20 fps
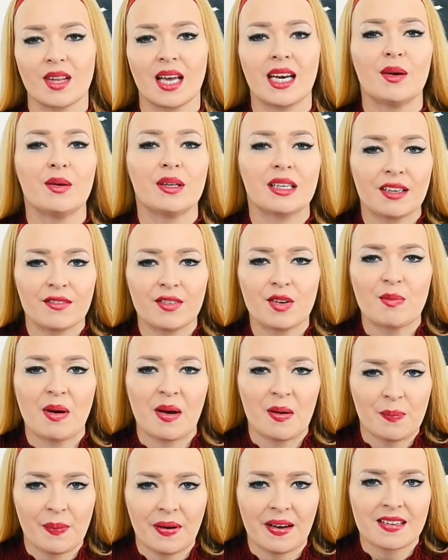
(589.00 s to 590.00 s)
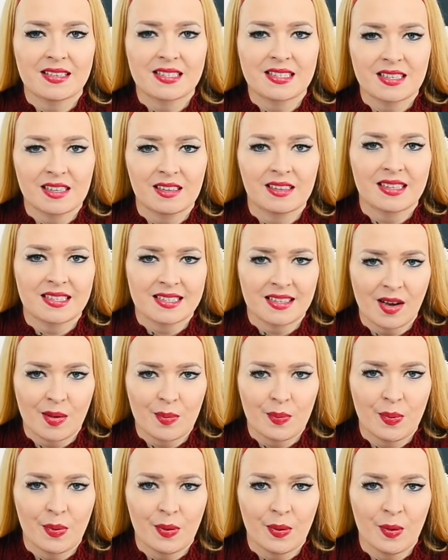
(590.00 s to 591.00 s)
And I will give you my personal
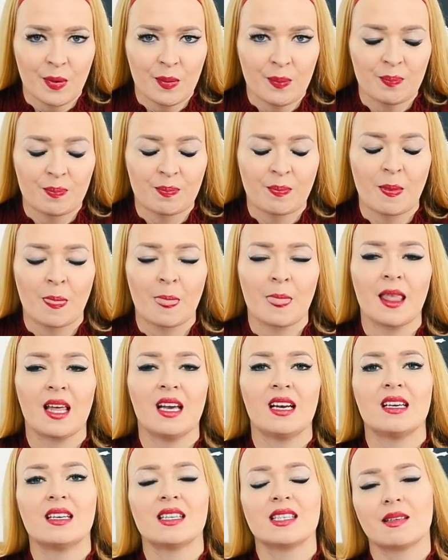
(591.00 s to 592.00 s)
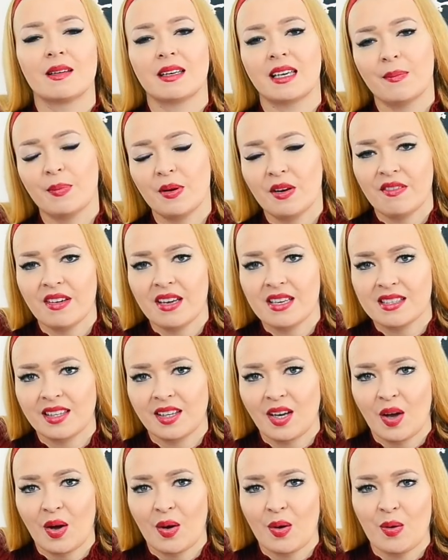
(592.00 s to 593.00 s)
example. So a couple of years
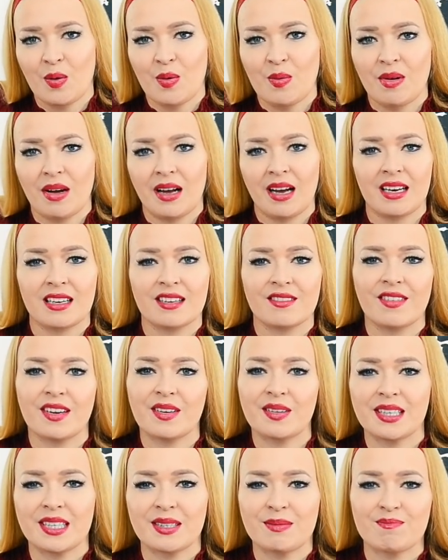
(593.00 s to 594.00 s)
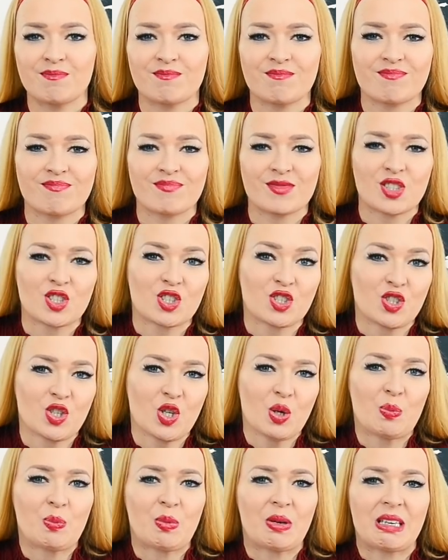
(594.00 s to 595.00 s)
ago, I had a very
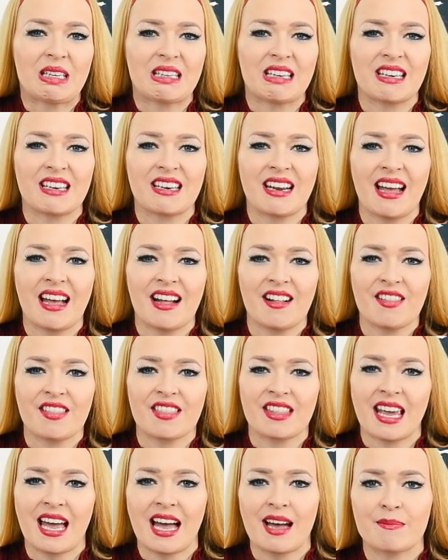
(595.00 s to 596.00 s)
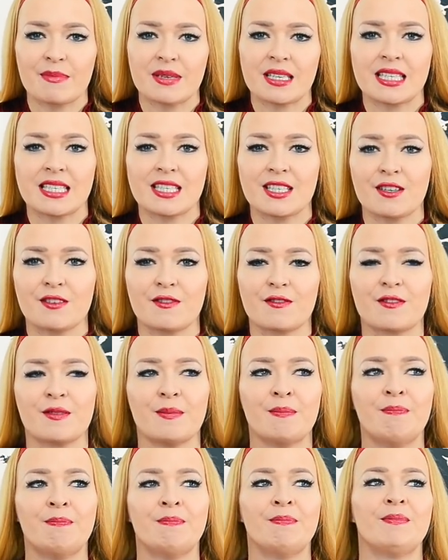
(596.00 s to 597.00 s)
stupid and healthy habit of
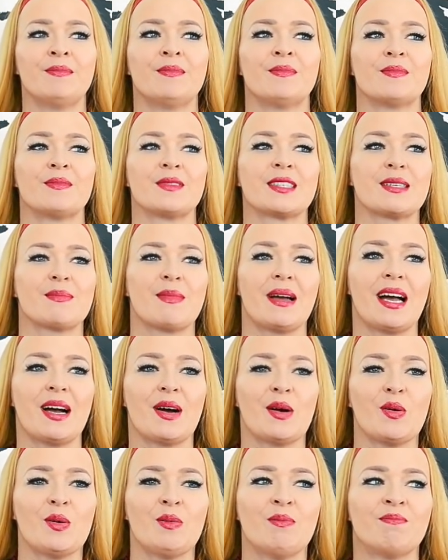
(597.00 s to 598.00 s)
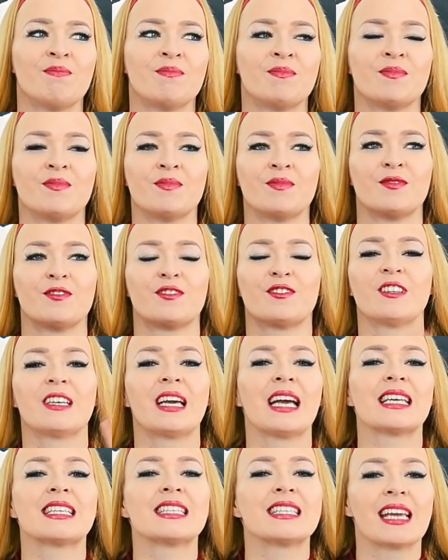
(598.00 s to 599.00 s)
somehow
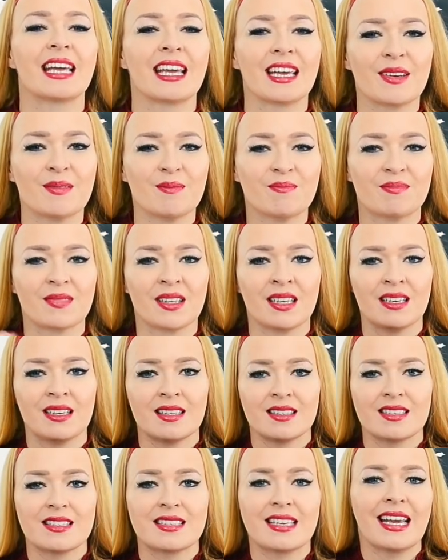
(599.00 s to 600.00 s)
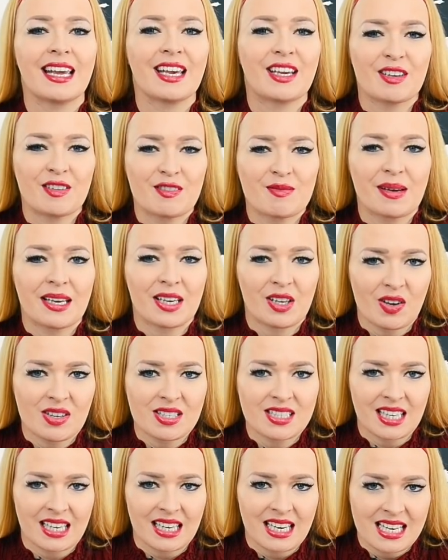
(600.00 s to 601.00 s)
forgetting to take off my
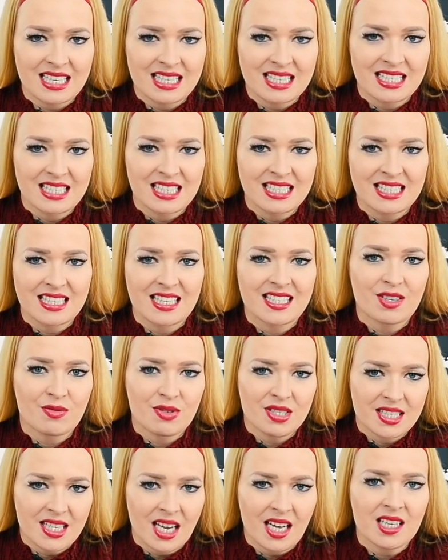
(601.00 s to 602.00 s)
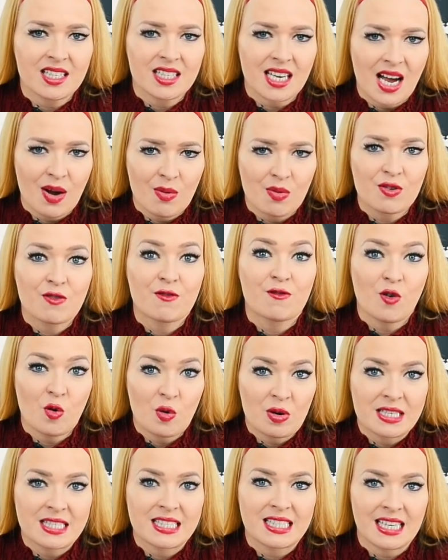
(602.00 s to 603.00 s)
contact lenses, and as a result, I would
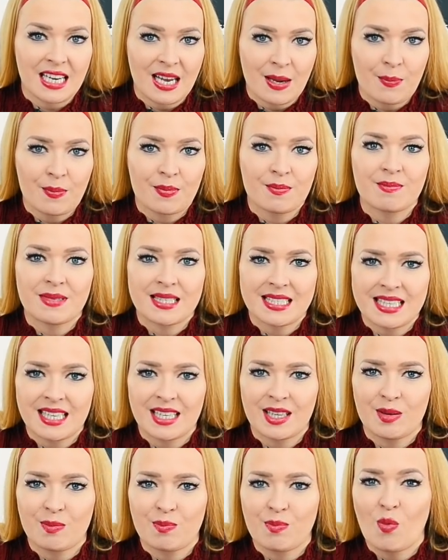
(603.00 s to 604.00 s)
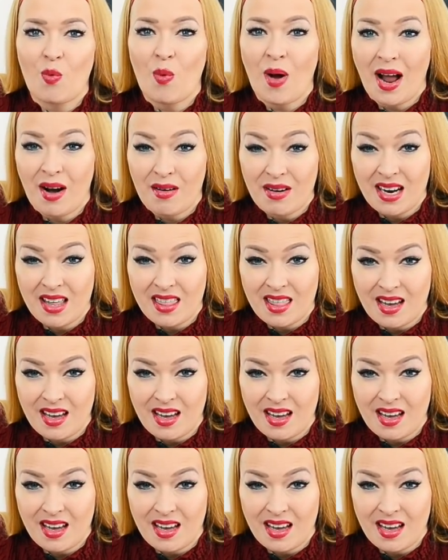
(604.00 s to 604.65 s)
fall asleep still wearing